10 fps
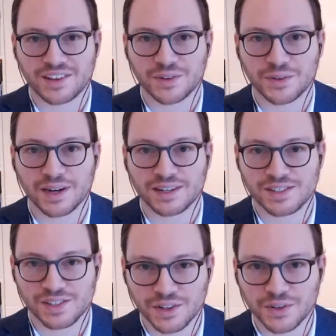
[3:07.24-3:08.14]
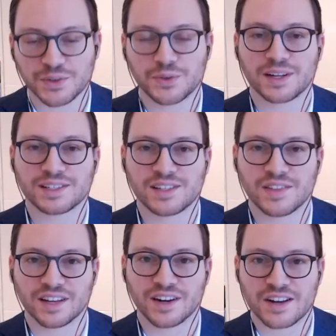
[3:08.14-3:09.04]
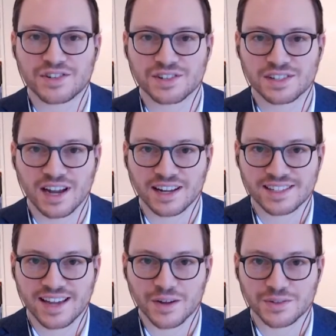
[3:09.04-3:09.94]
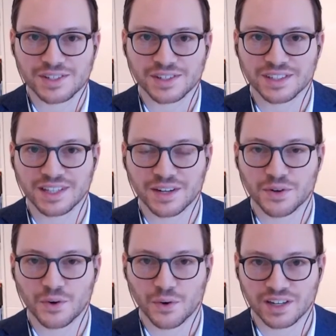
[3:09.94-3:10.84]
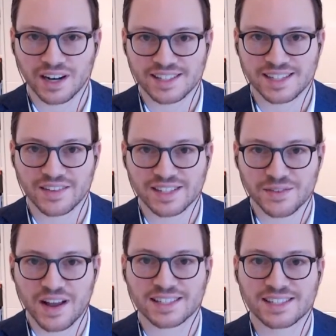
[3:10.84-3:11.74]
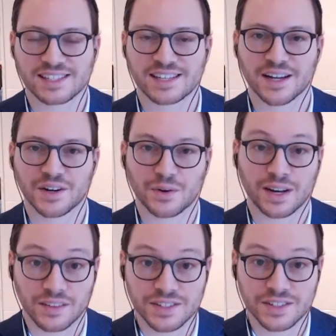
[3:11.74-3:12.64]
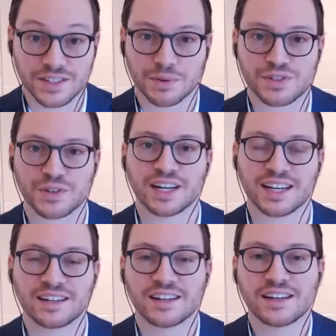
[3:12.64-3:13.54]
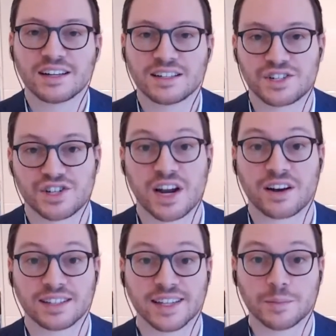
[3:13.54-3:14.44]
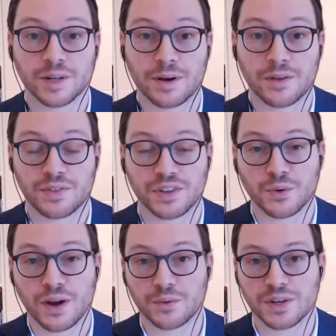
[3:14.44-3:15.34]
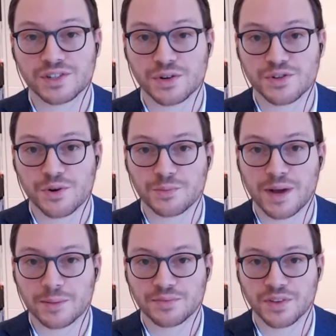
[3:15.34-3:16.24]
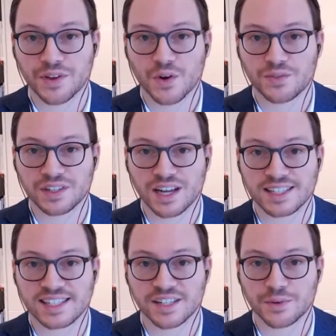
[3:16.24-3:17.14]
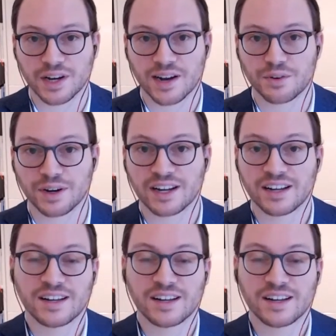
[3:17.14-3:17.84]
you to you and to the International Science Council for organizing this event, creating this opportunity to share a little bit about the UN Research Roadmap for the COVID-19 recovery.